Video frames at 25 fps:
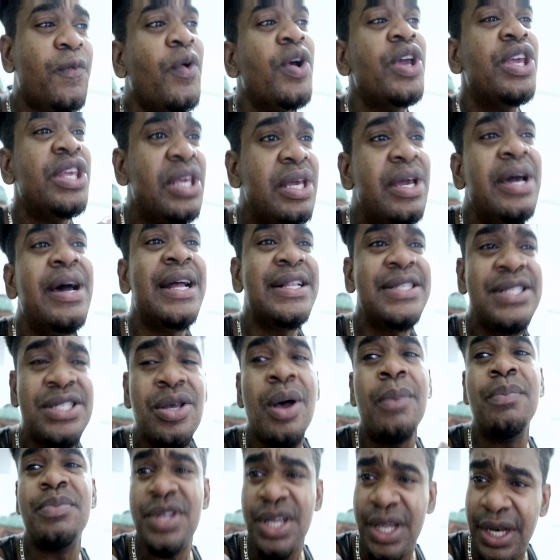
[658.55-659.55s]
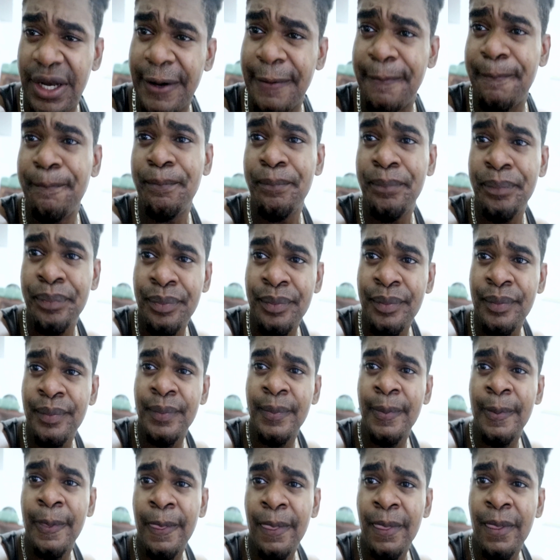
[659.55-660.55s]
for a year and something.
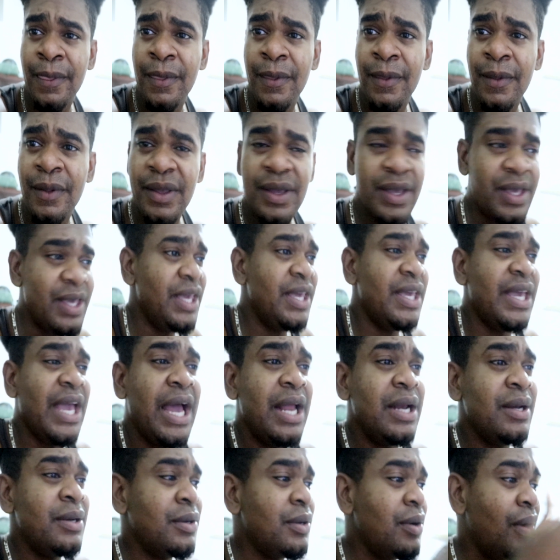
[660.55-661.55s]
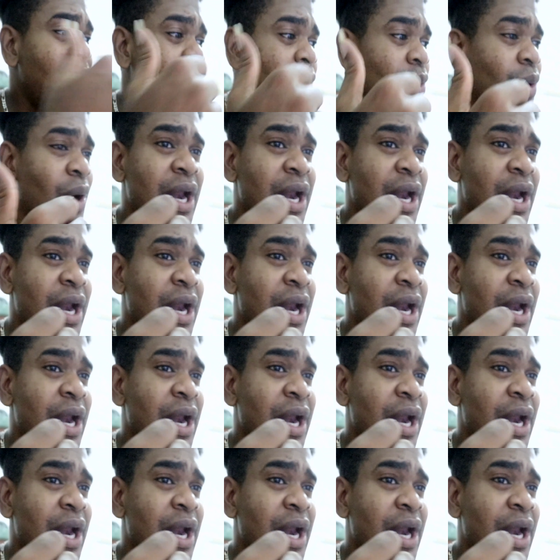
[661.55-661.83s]
Ian or oh,